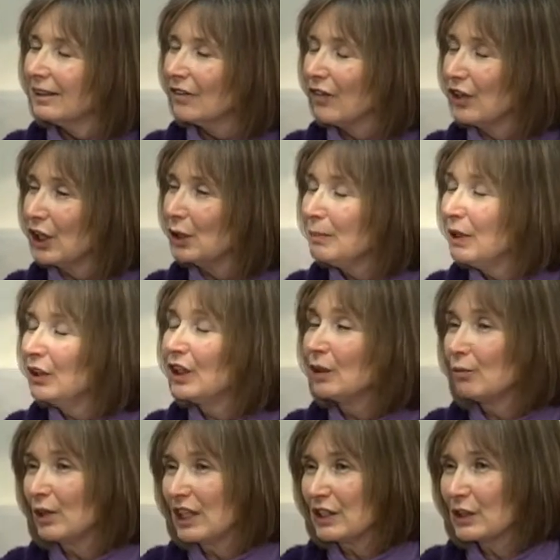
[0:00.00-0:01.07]
The Community
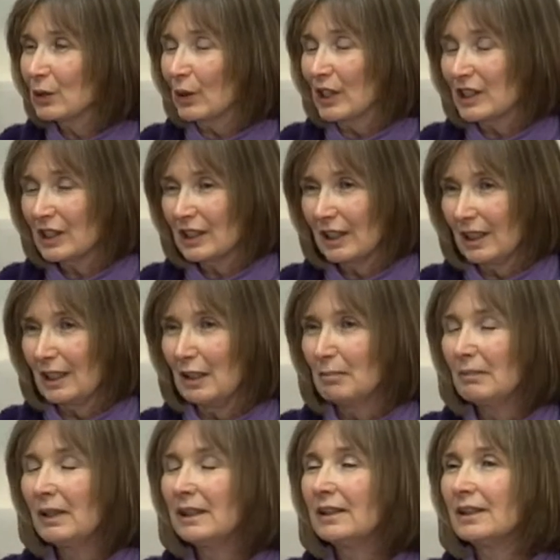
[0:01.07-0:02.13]
Resource Team,
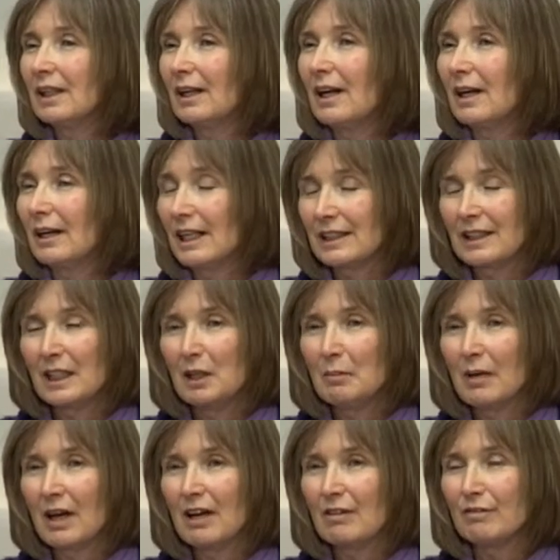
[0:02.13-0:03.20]
a team
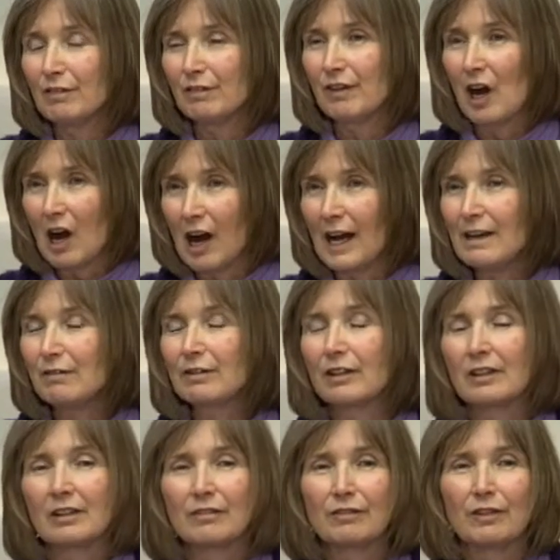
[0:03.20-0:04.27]
of 5
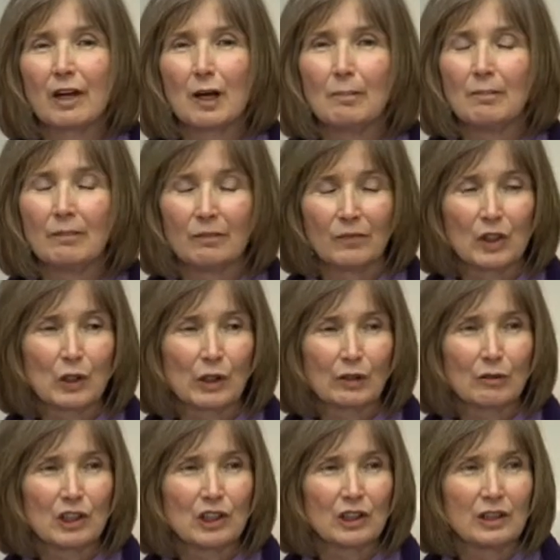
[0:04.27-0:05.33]
from the York
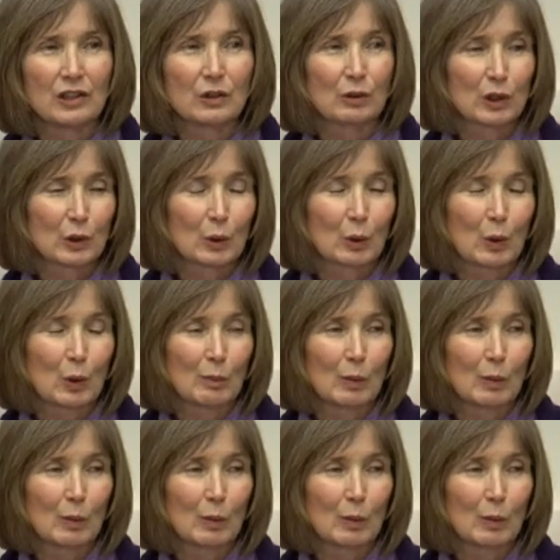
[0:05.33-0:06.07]
Region District School